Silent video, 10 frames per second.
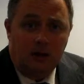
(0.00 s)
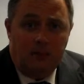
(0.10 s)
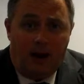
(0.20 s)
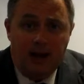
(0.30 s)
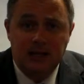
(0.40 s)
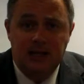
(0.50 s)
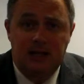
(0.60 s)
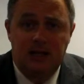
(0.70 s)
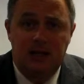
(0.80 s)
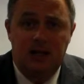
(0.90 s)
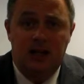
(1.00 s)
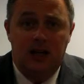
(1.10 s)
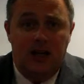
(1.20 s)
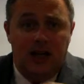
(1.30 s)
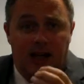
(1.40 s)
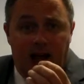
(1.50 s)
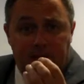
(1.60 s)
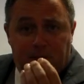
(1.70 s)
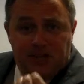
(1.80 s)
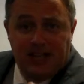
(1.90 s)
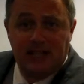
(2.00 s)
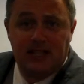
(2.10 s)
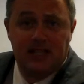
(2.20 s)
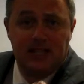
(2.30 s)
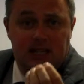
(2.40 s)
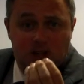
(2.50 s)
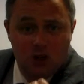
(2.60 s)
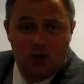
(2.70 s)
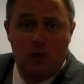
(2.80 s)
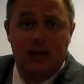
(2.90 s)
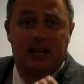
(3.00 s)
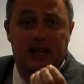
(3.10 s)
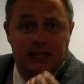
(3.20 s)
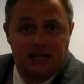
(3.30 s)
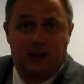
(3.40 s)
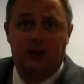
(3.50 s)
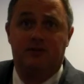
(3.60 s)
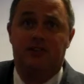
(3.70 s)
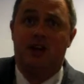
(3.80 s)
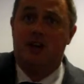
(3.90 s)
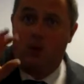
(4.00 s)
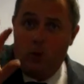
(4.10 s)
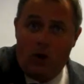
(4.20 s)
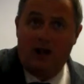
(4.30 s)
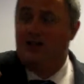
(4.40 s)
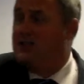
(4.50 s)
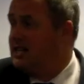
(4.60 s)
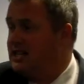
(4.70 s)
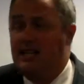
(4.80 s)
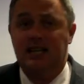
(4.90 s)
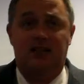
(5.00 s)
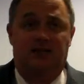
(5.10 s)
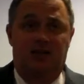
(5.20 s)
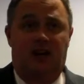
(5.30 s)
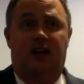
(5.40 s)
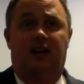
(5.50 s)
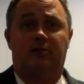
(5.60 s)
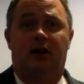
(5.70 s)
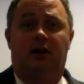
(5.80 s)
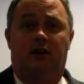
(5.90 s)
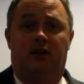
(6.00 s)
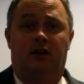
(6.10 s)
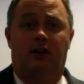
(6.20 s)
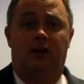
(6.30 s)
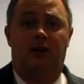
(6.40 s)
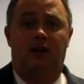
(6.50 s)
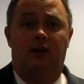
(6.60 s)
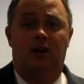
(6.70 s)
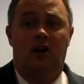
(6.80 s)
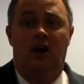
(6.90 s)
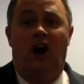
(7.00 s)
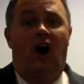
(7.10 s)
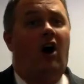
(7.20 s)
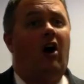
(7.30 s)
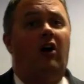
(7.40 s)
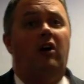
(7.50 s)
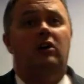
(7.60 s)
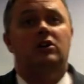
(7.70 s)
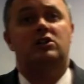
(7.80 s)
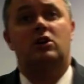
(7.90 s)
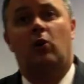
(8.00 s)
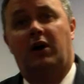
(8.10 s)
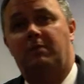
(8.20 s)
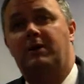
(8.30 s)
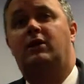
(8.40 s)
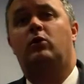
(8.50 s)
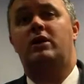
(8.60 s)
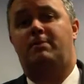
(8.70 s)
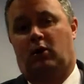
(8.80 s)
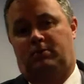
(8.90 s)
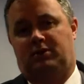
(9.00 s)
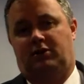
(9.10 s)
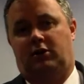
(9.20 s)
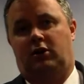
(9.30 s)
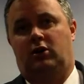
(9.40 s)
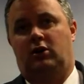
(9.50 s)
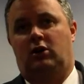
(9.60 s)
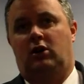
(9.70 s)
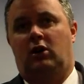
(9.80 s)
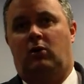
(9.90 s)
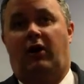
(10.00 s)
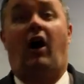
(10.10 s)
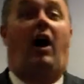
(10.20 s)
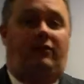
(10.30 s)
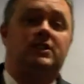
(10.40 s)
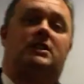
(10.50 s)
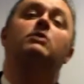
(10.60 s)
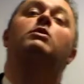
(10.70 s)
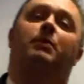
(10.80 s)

compiles it, and presents it in such a way that it serves the wants and needs of their target market? Or do you want to be the repurposer, where obviously